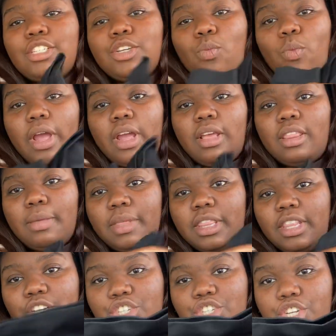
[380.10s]
to wear them in
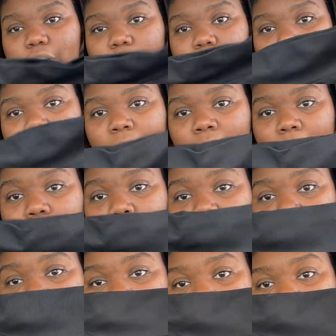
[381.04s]
the gym,
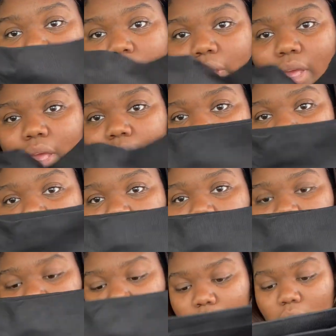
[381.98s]
but baby,
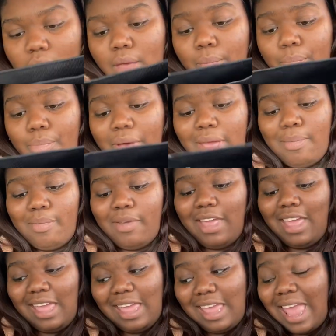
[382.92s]

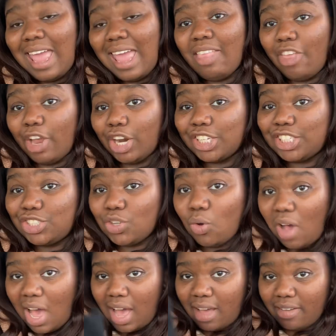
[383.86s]
and they're
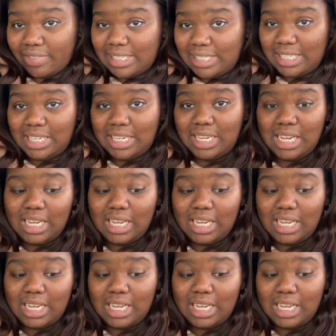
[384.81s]
soft.